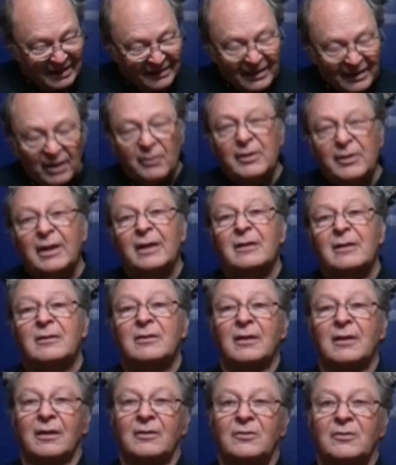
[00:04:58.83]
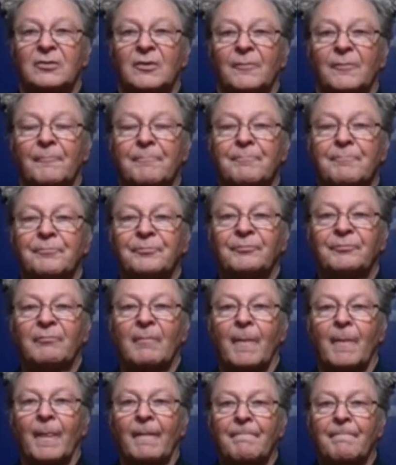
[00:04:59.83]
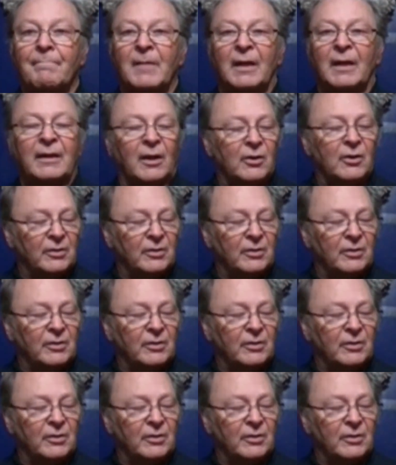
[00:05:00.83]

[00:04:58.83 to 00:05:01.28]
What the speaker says: they only get a 6 They